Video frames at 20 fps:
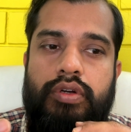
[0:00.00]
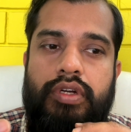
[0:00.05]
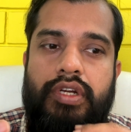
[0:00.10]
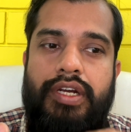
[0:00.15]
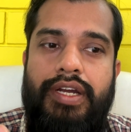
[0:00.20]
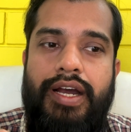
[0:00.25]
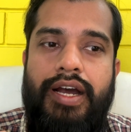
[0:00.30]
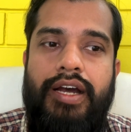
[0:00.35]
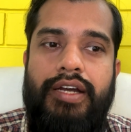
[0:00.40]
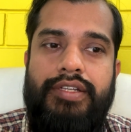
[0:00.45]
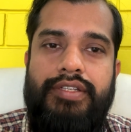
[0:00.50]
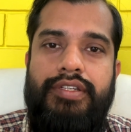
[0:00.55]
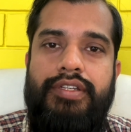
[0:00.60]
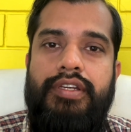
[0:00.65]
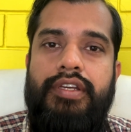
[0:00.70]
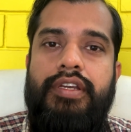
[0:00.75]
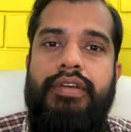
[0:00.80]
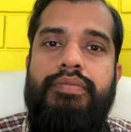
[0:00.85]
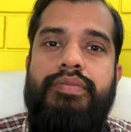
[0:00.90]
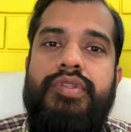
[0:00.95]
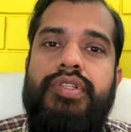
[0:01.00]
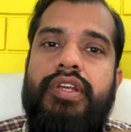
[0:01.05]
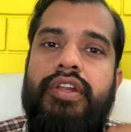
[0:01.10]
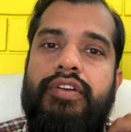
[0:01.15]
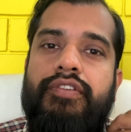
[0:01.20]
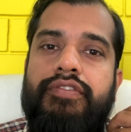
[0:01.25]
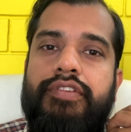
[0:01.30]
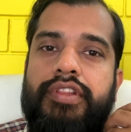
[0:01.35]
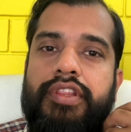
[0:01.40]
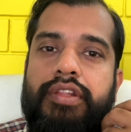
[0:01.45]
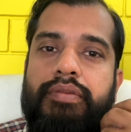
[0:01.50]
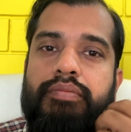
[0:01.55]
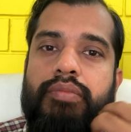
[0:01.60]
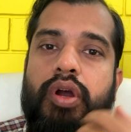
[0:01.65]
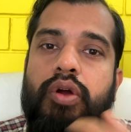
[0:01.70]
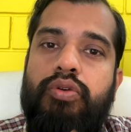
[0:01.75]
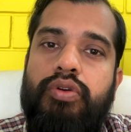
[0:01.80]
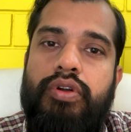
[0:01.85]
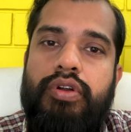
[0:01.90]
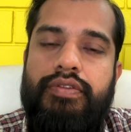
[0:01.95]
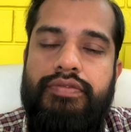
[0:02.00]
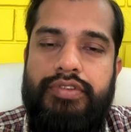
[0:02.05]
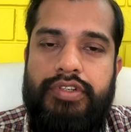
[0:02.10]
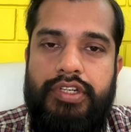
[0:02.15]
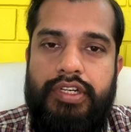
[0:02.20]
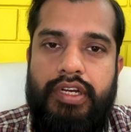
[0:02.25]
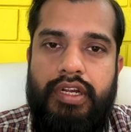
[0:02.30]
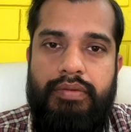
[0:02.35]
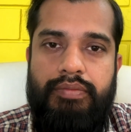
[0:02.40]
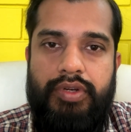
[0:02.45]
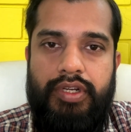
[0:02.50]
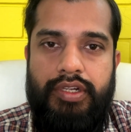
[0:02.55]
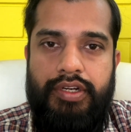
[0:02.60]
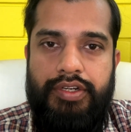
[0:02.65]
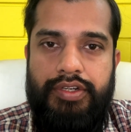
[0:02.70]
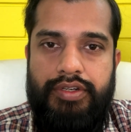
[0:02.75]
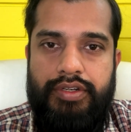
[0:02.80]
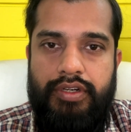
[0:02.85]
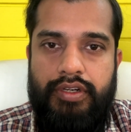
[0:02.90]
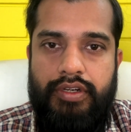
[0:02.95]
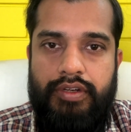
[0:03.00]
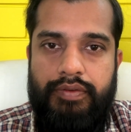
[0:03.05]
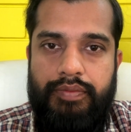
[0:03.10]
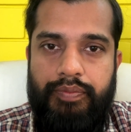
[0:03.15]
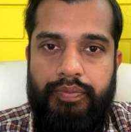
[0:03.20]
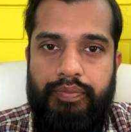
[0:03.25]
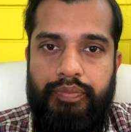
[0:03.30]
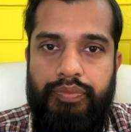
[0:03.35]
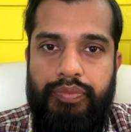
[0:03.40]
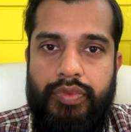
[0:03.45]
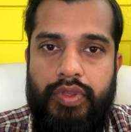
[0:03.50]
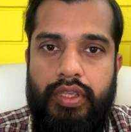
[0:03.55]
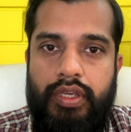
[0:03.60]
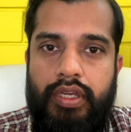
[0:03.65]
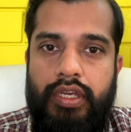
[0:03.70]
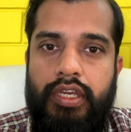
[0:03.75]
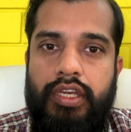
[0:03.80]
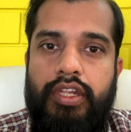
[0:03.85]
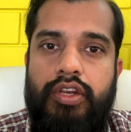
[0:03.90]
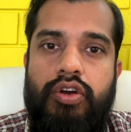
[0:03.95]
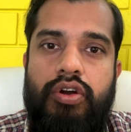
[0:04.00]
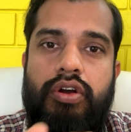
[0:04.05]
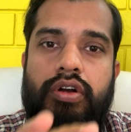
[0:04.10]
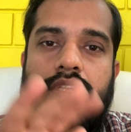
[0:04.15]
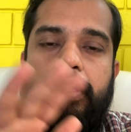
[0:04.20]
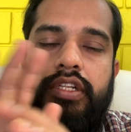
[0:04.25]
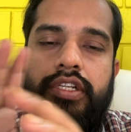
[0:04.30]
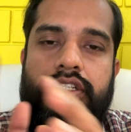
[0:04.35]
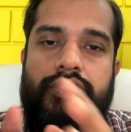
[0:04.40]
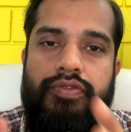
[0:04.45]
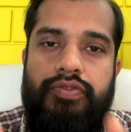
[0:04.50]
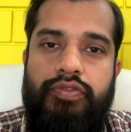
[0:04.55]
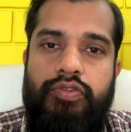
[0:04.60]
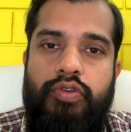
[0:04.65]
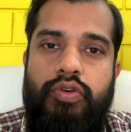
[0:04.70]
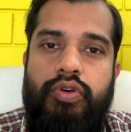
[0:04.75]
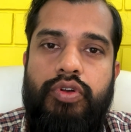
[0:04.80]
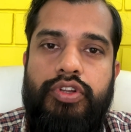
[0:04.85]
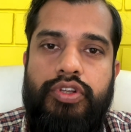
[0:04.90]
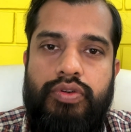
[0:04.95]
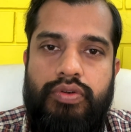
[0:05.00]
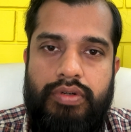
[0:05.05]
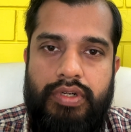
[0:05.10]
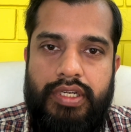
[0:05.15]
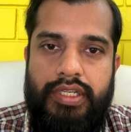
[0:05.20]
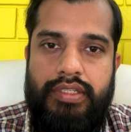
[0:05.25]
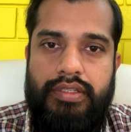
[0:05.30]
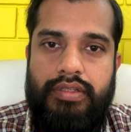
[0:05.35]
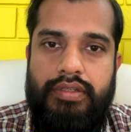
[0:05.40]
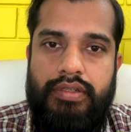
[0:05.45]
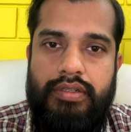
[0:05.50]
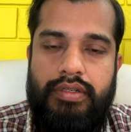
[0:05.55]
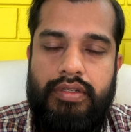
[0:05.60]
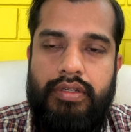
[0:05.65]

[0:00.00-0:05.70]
cast himself in the mold of Sri Ramakrishna in all these four yogas,